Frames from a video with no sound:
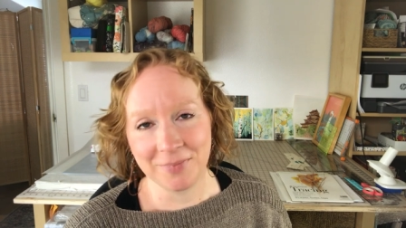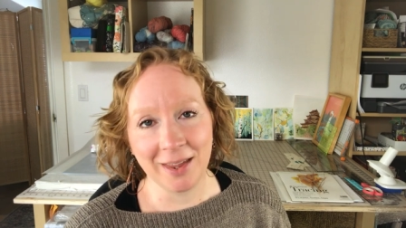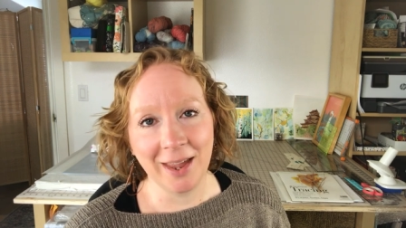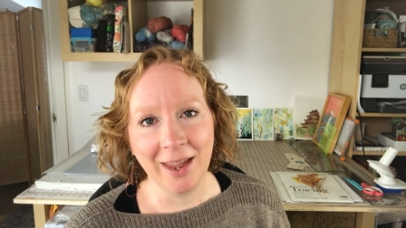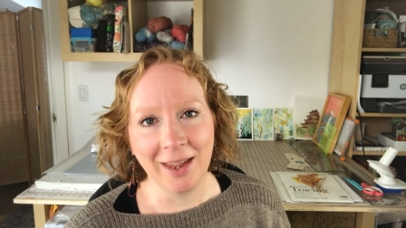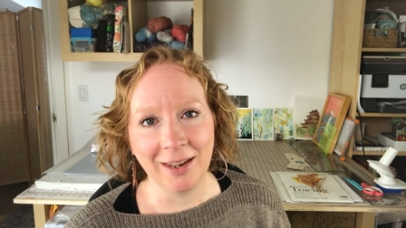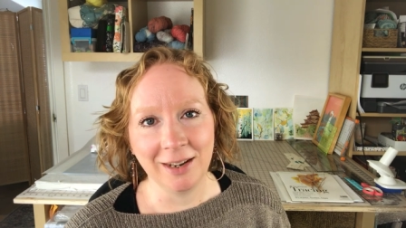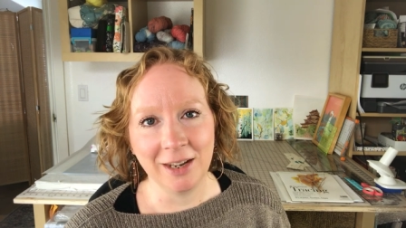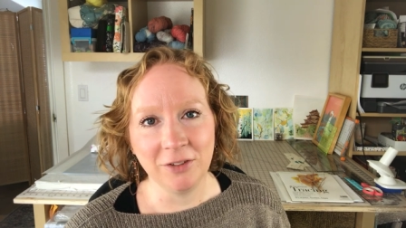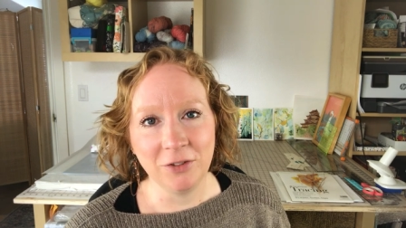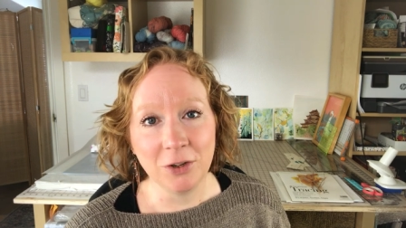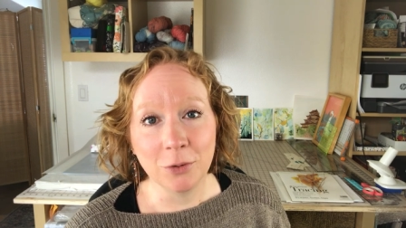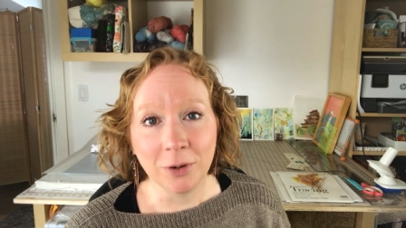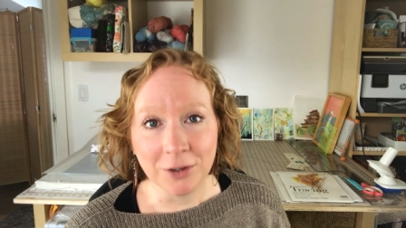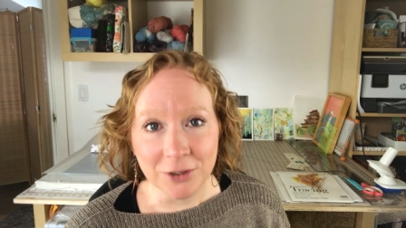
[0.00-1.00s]
And if
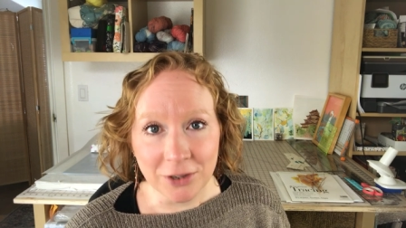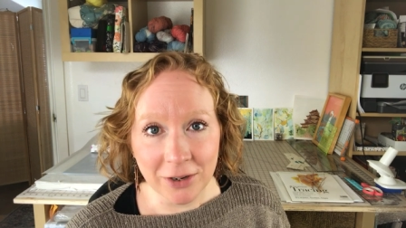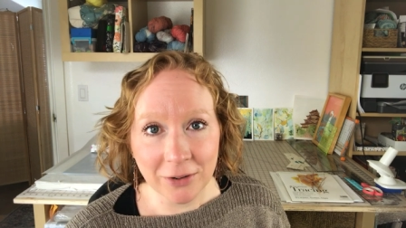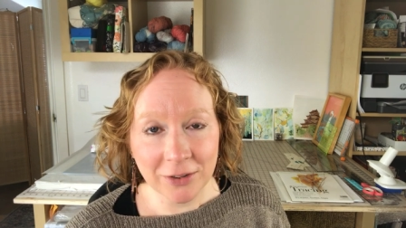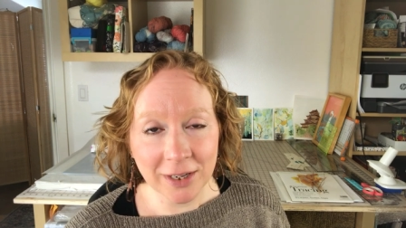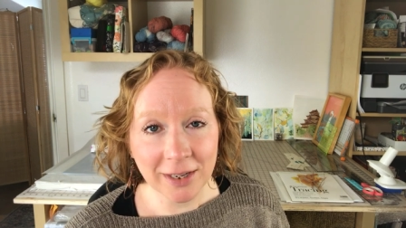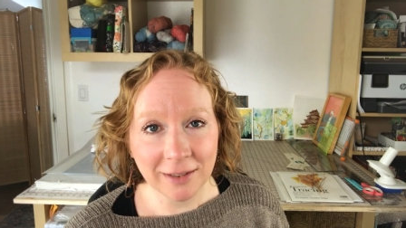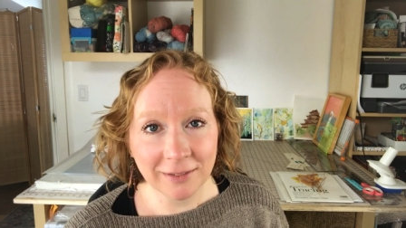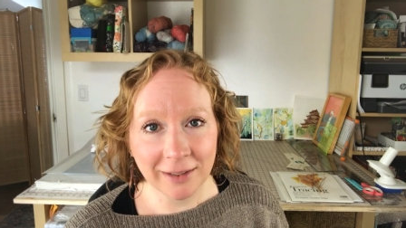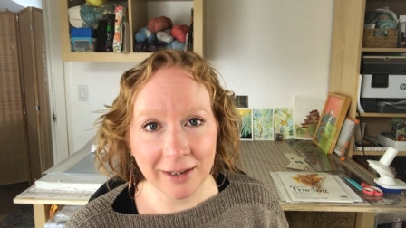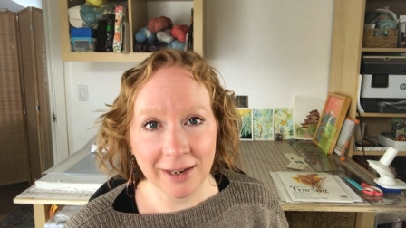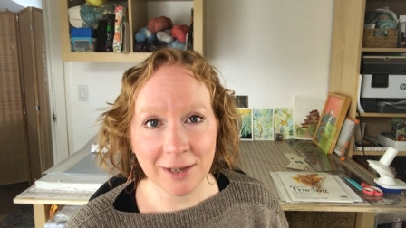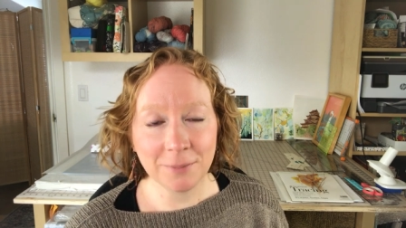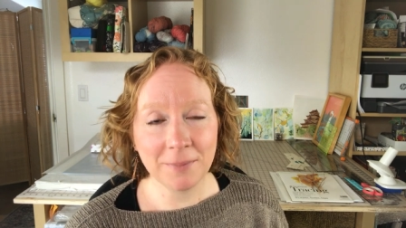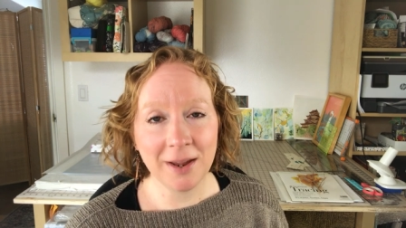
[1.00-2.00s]
you are new to Henlia
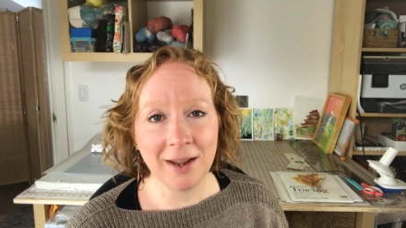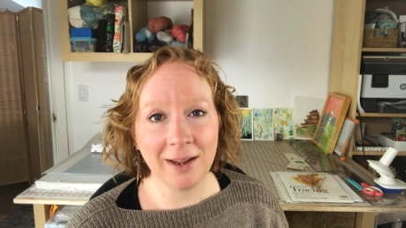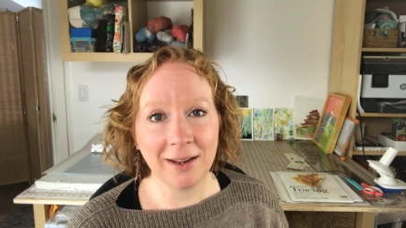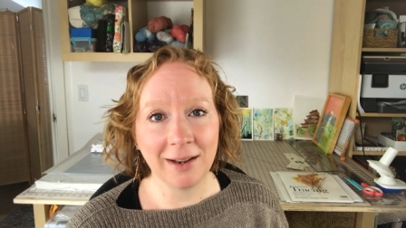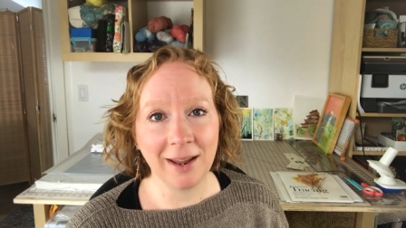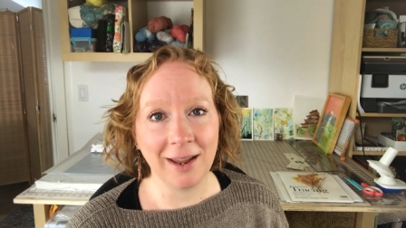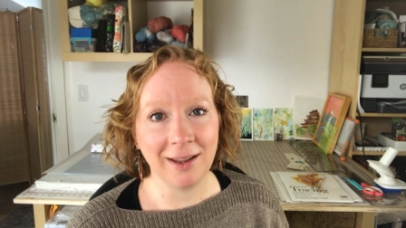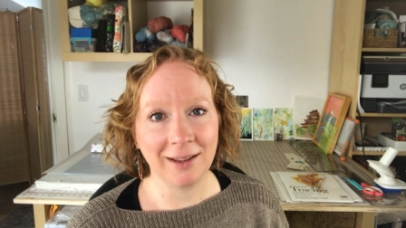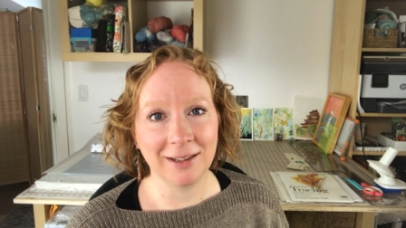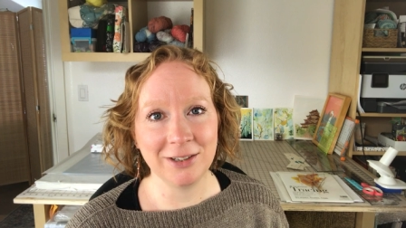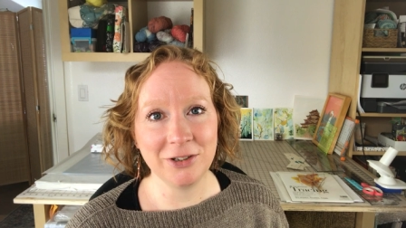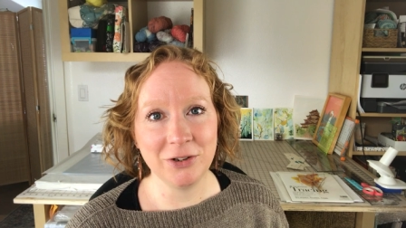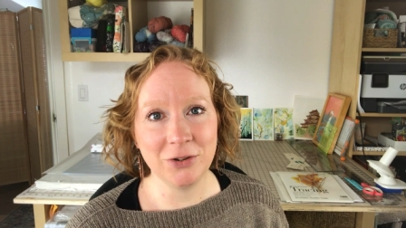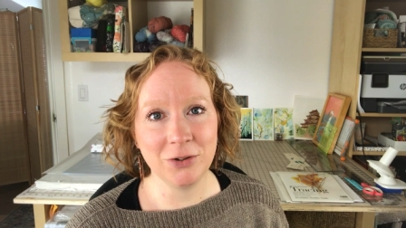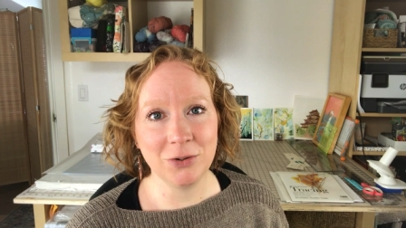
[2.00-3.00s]
Handmade
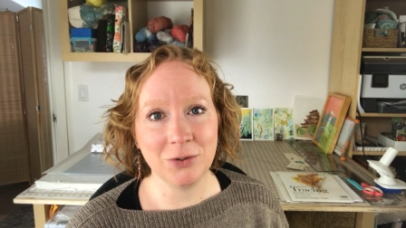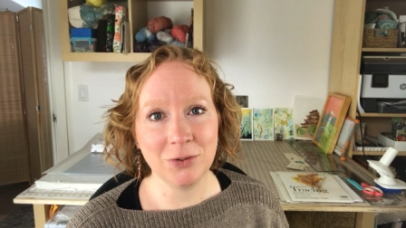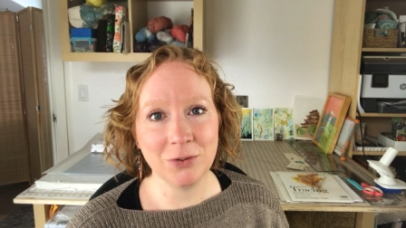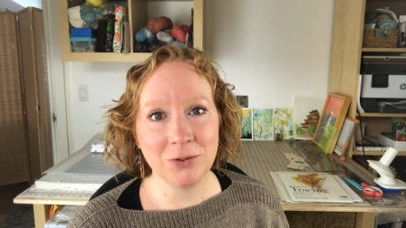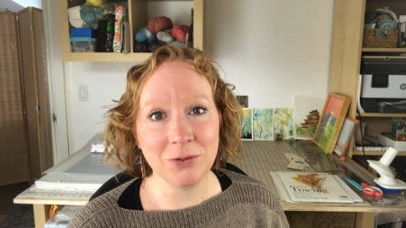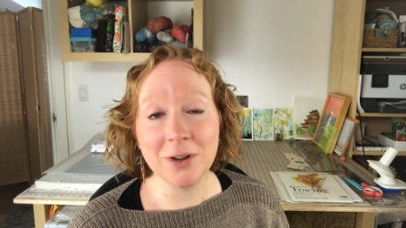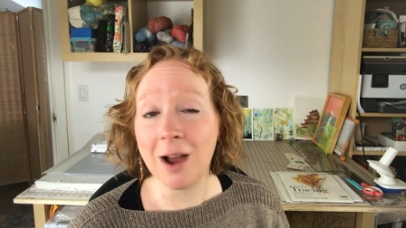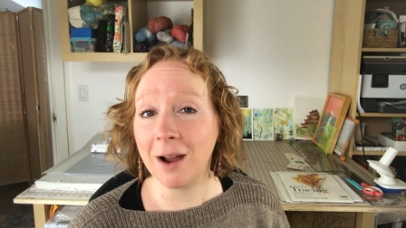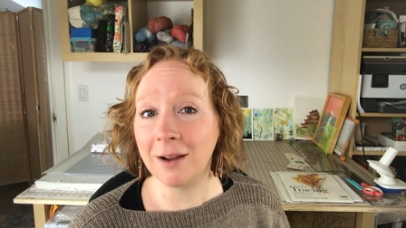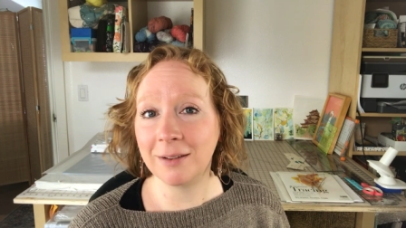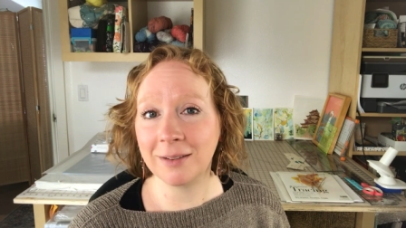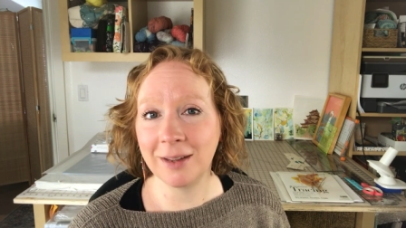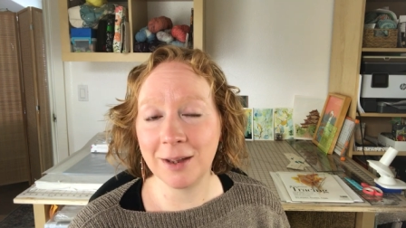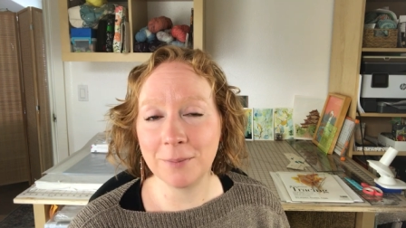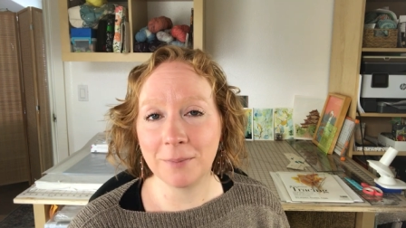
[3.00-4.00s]
and you do
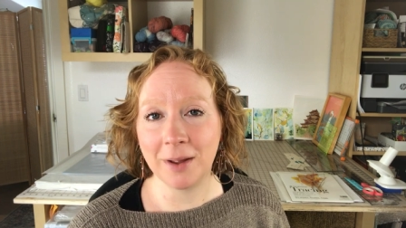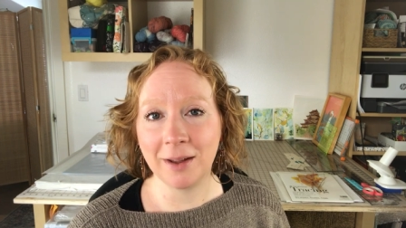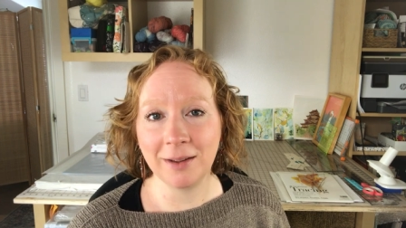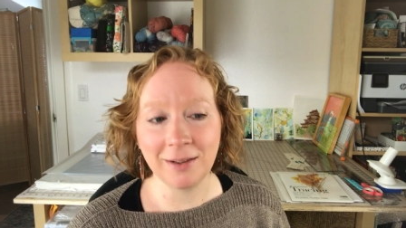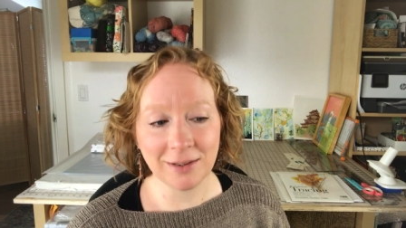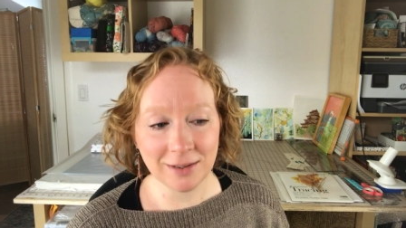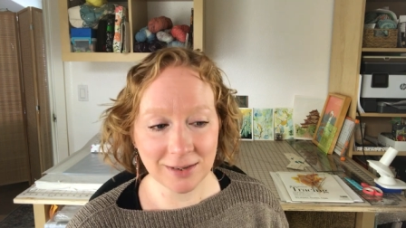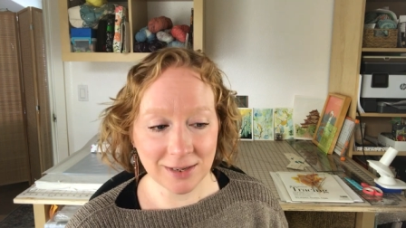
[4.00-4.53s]
not get my